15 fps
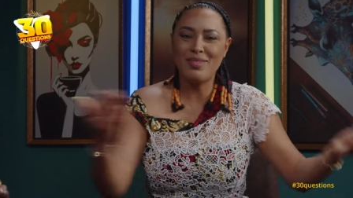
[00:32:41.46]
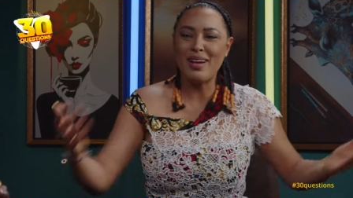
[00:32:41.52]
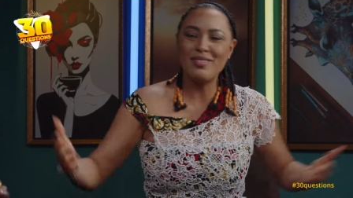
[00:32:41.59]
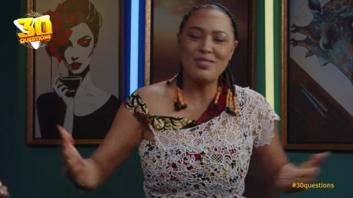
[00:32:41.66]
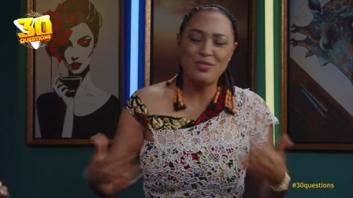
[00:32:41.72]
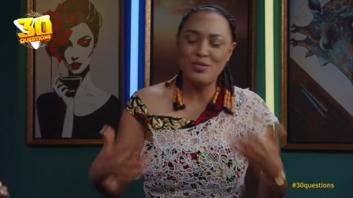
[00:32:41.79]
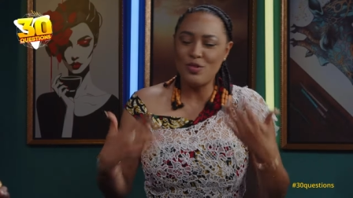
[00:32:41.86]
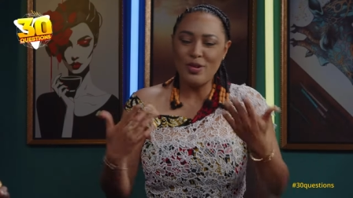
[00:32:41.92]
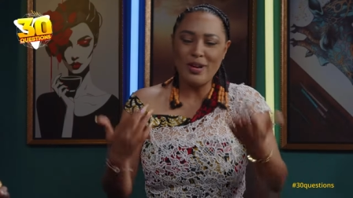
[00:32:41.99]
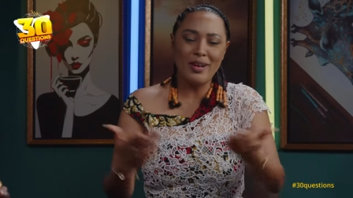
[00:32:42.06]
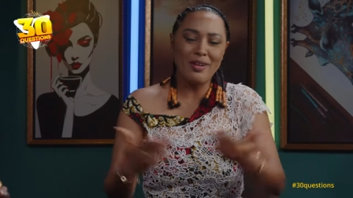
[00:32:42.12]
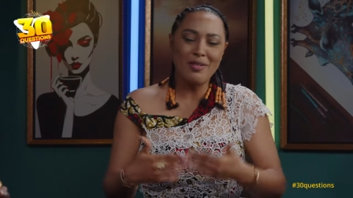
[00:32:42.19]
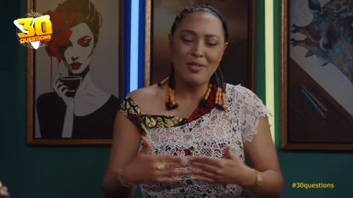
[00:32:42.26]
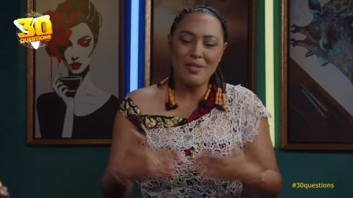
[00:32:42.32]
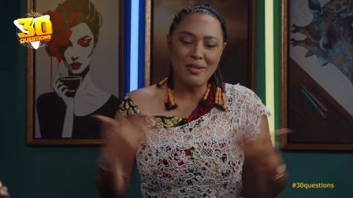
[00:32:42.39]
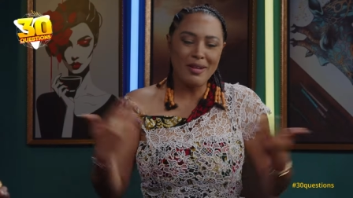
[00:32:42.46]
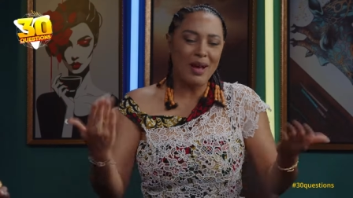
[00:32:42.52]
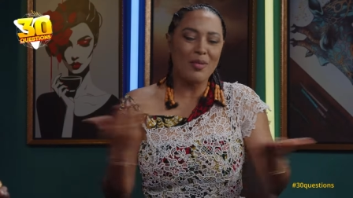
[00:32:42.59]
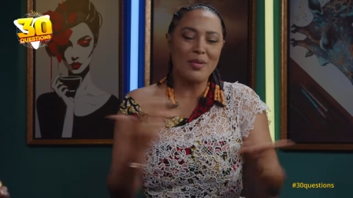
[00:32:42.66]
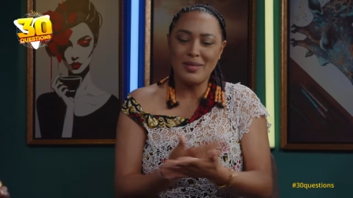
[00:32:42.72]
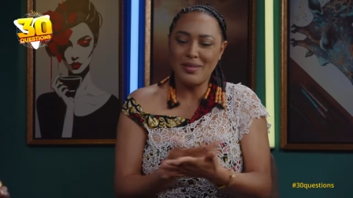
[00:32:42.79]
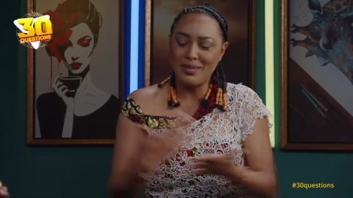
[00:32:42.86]
if you know that you're not going to come
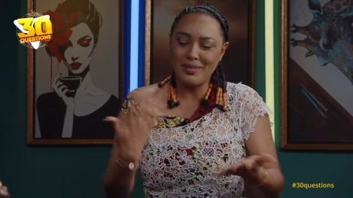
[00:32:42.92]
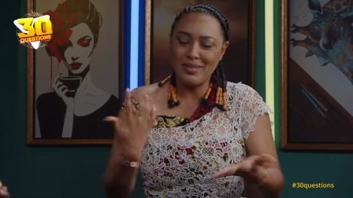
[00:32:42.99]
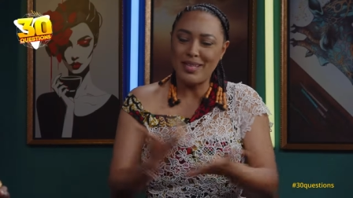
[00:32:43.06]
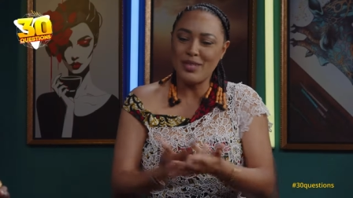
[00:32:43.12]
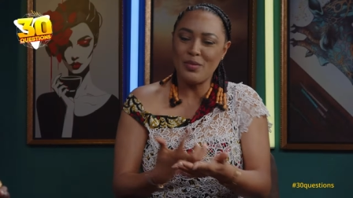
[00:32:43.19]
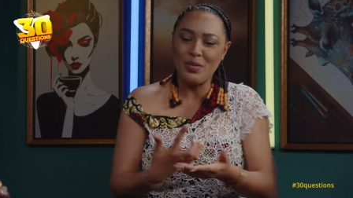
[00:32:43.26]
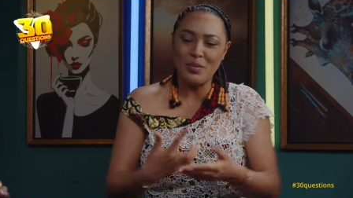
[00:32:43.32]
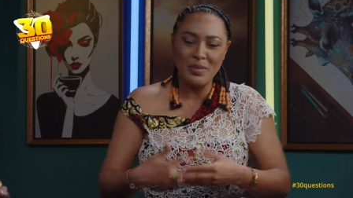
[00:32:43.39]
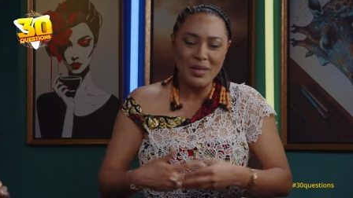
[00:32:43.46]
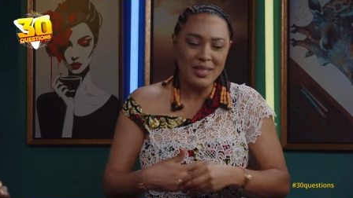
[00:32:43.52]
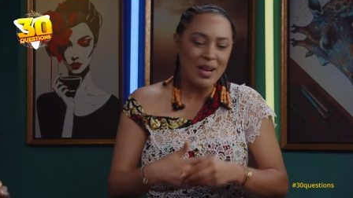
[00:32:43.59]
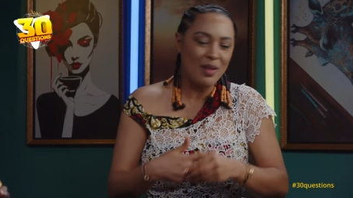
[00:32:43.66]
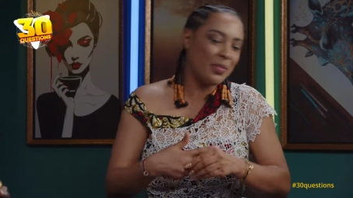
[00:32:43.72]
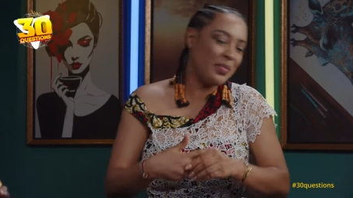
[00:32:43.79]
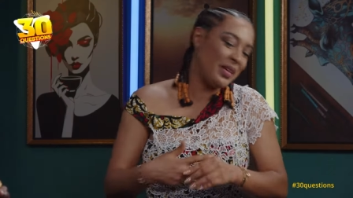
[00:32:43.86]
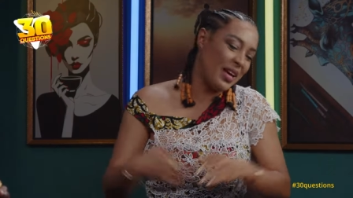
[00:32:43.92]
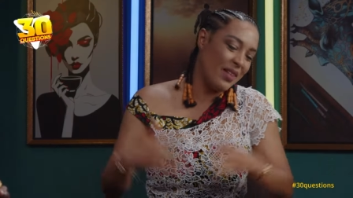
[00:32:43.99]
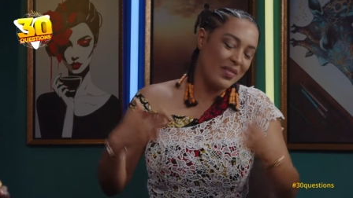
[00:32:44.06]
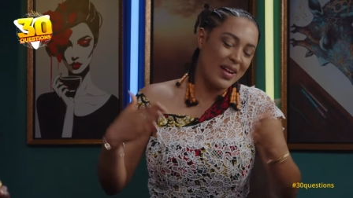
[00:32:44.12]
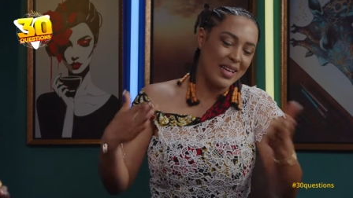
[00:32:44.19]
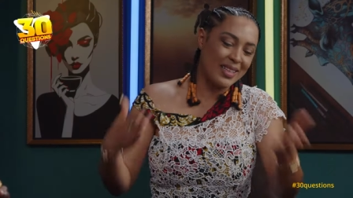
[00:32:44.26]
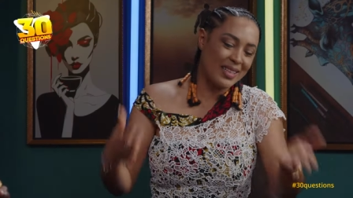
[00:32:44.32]
on a date with me now, behave
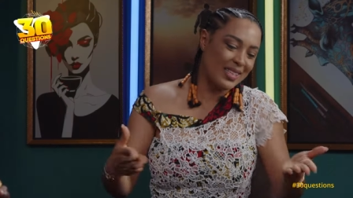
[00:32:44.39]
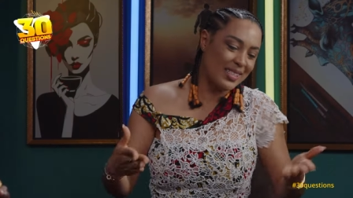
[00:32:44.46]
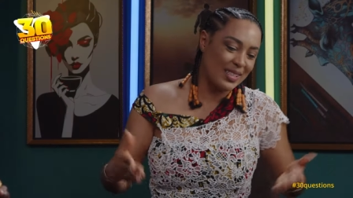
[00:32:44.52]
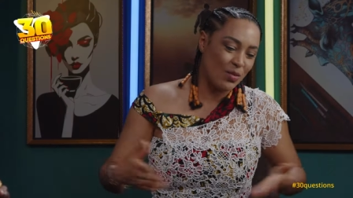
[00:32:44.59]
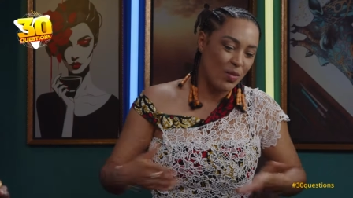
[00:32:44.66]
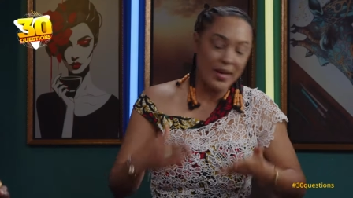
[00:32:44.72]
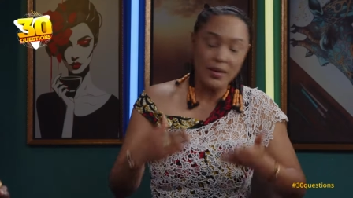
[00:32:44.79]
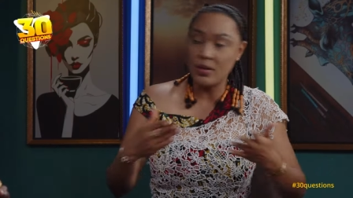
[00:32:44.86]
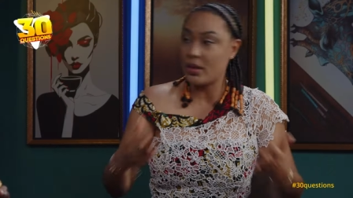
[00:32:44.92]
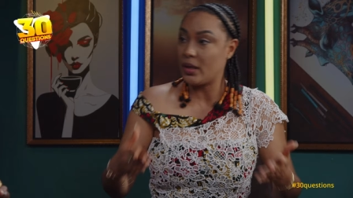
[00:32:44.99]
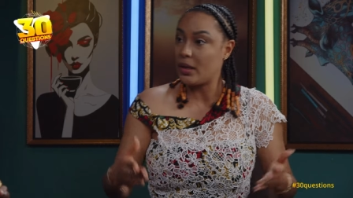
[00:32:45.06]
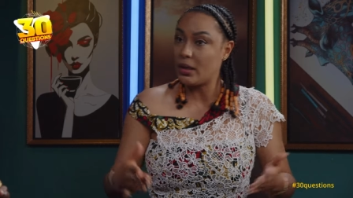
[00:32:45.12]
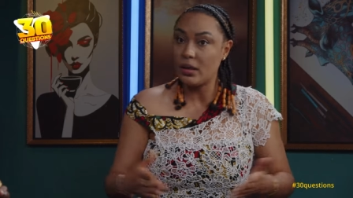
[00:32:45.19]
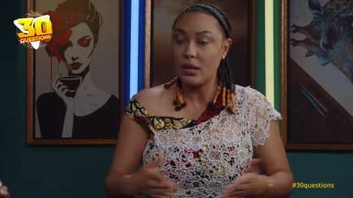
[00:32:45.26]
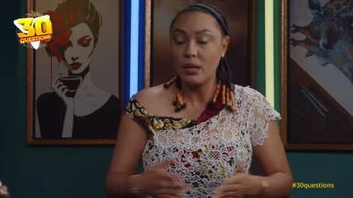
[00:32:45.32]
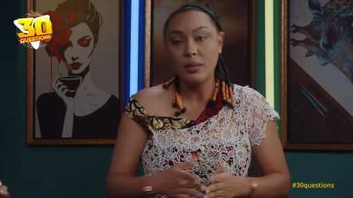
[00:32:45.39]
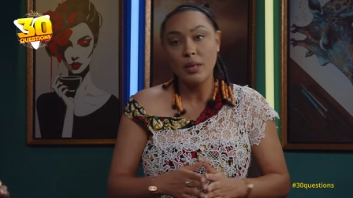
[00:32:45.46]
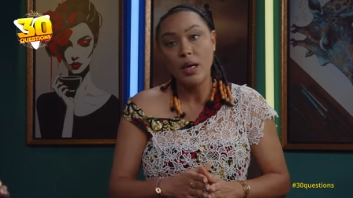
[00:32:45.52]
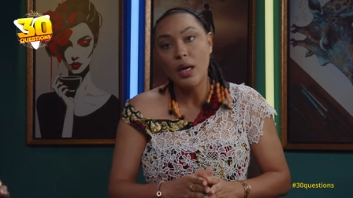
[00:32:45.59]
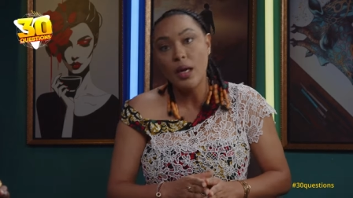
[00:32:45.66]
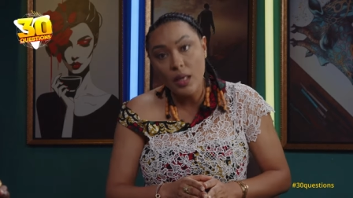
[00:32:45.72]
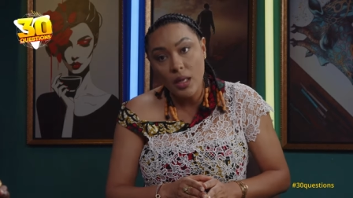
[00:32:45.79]
like this, then why are you here? I'm like,
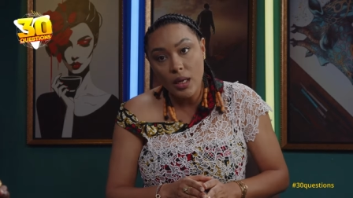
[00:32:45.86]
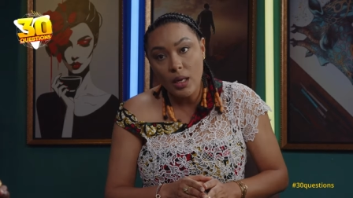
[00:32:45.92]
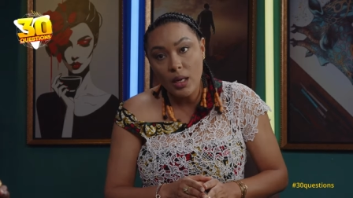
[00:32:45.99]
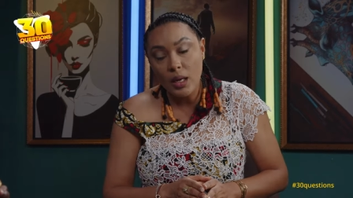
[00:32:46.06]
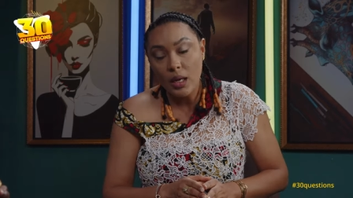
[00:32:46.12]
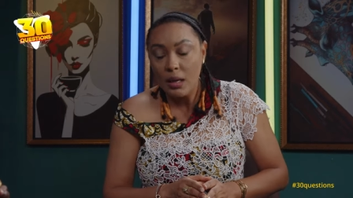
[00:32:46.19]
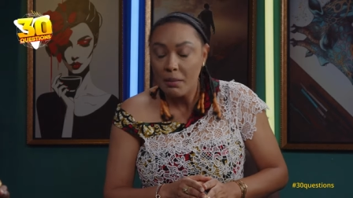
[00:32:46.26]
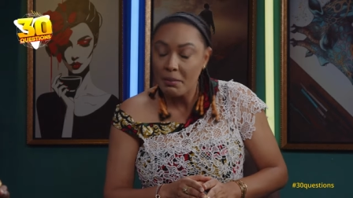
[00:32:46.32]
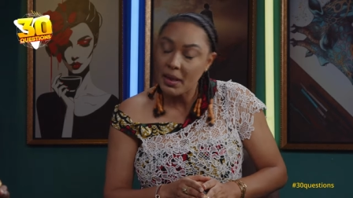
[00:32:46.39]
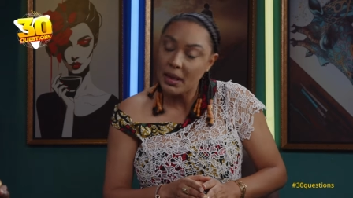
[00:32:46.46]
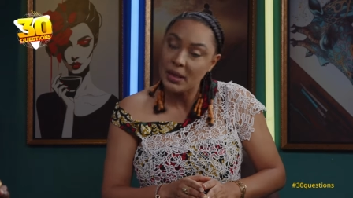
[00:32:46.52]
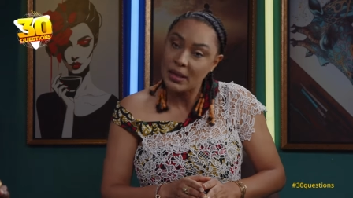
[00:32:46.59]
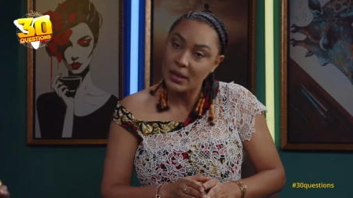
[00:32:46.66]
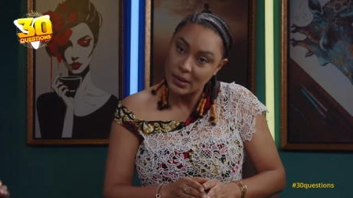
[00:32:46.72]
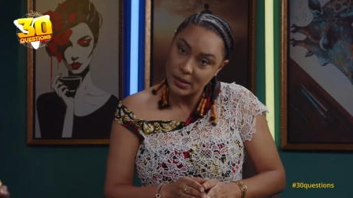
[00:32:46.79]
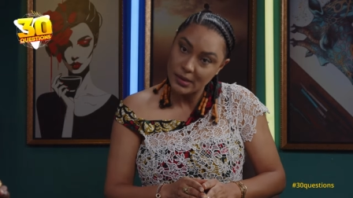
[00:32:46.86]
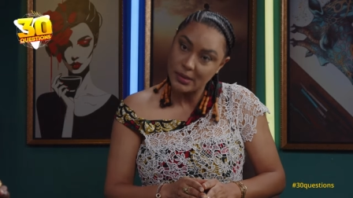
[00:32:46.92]
hey, my nigga.